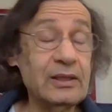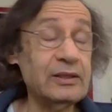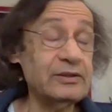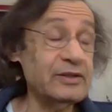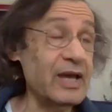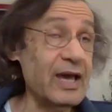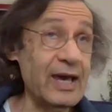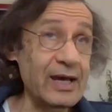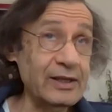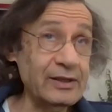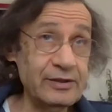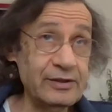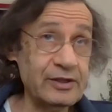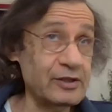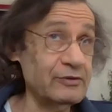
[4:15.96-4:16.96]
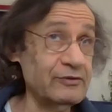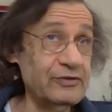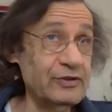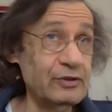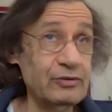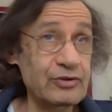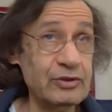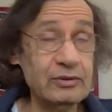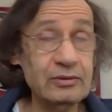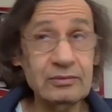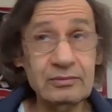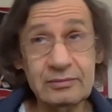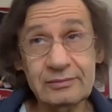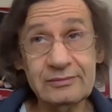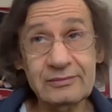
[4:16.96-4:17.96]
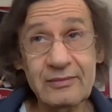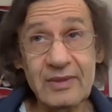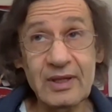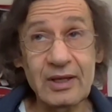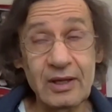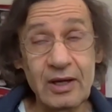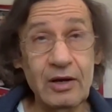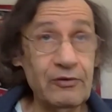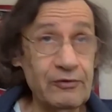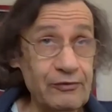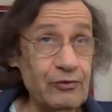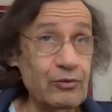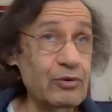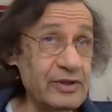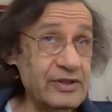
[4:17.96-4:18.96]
To add to the confusion, for